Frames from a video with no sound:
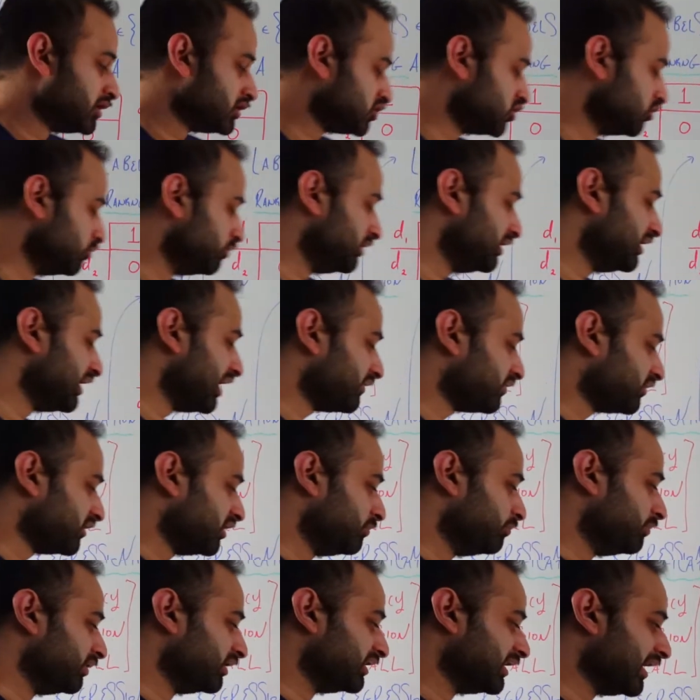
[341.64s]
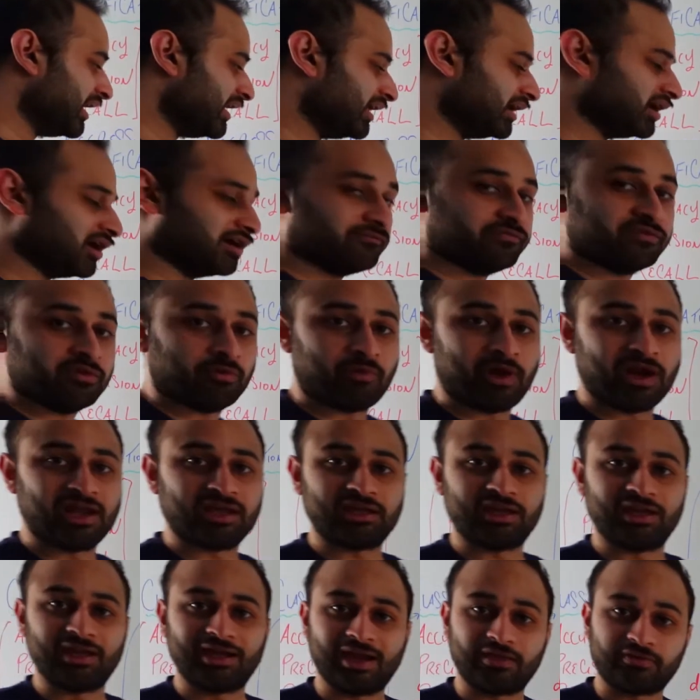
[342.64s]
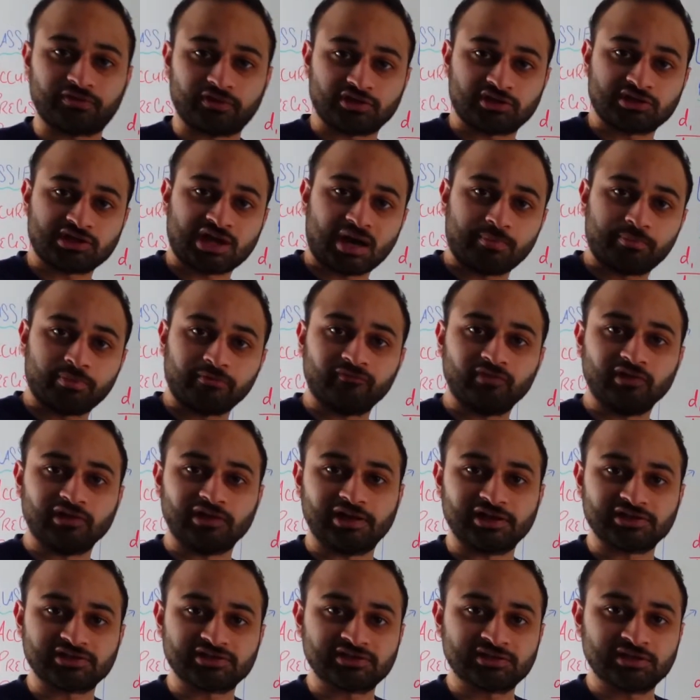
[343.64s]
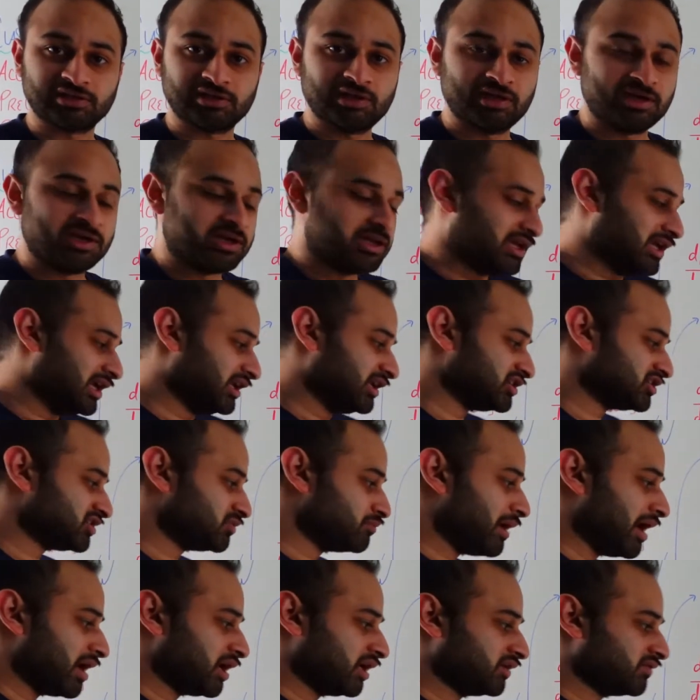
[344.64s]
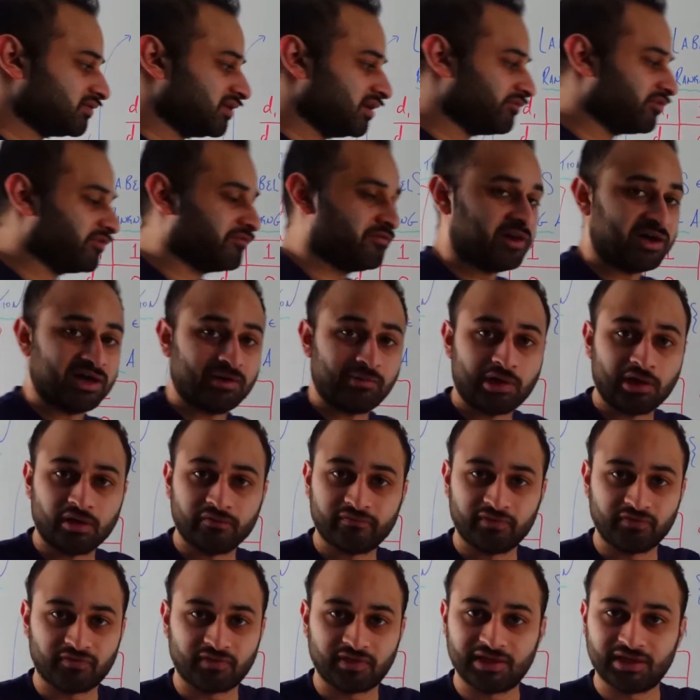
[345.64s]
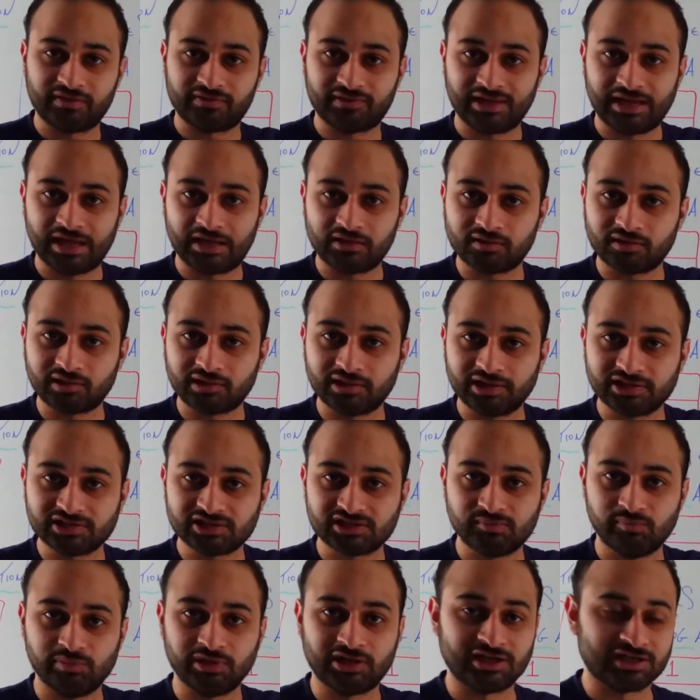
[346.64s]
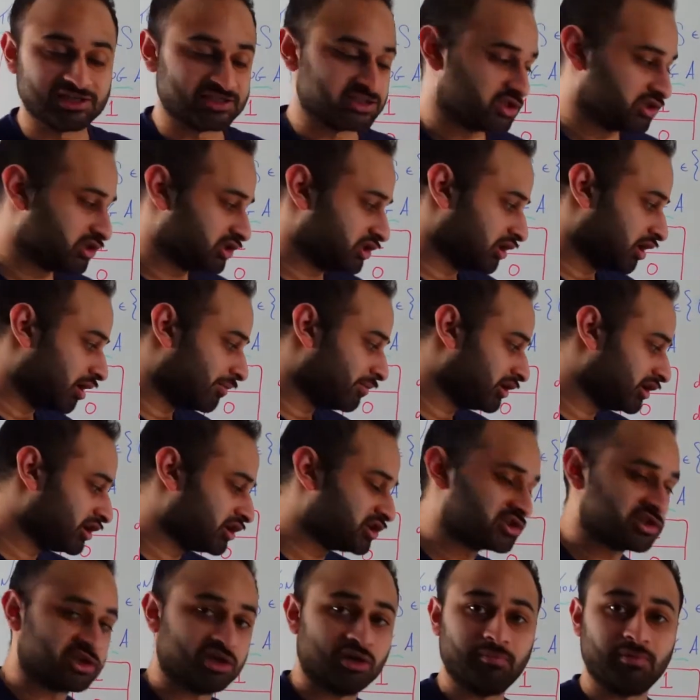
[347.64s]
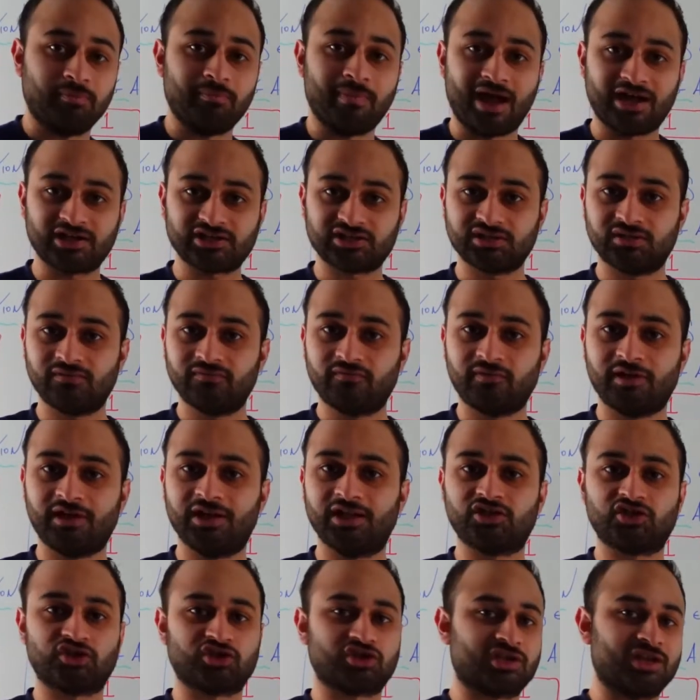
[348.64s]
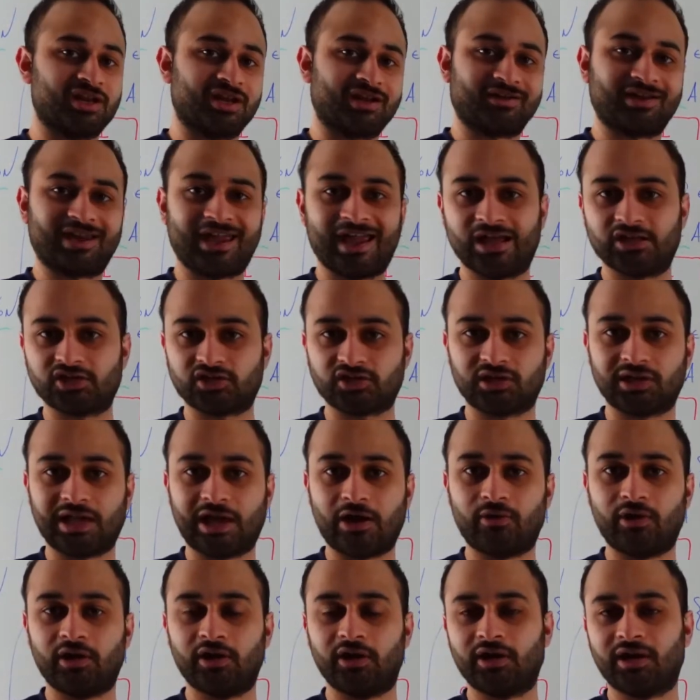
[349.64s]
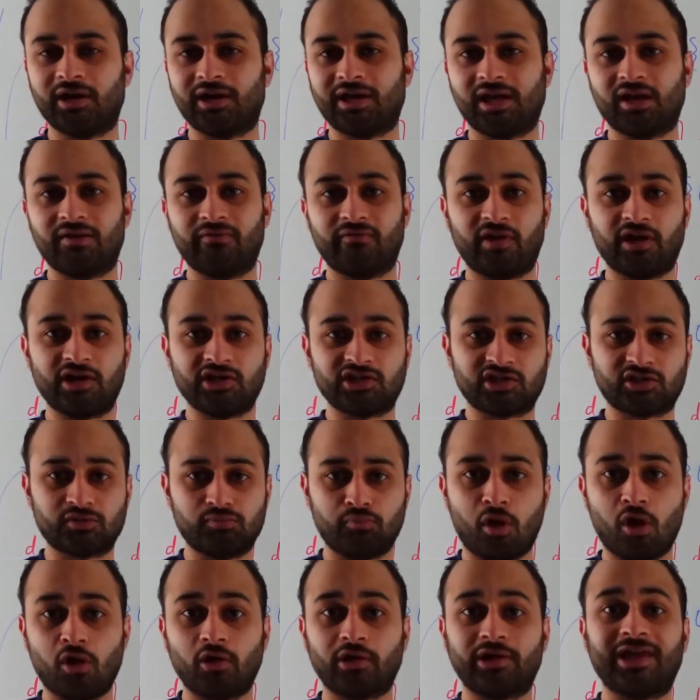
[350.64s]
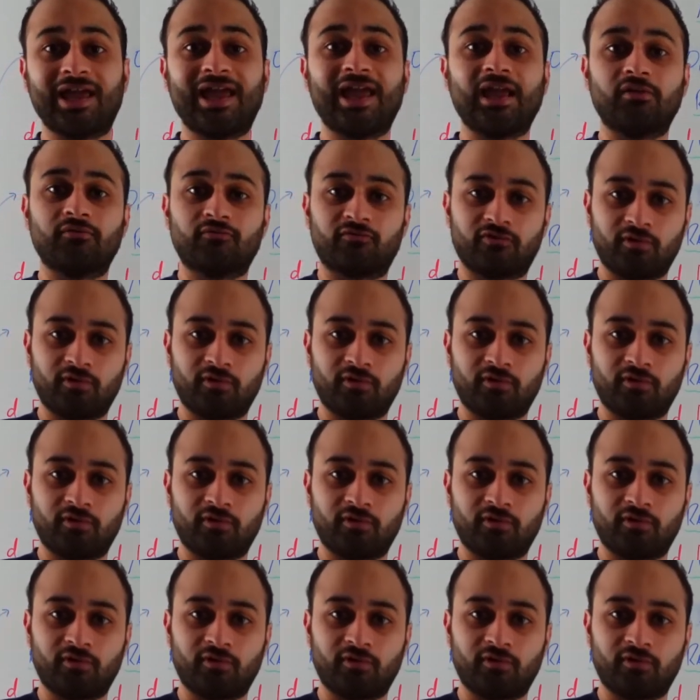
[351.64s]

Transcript: to be at the beginning of the ranking, at the top of the list. It doesn't matter if you have a very relevant thing at the end of the list because your denominator is going to be massive and it's just going to cancel out and you're going to get a very small gain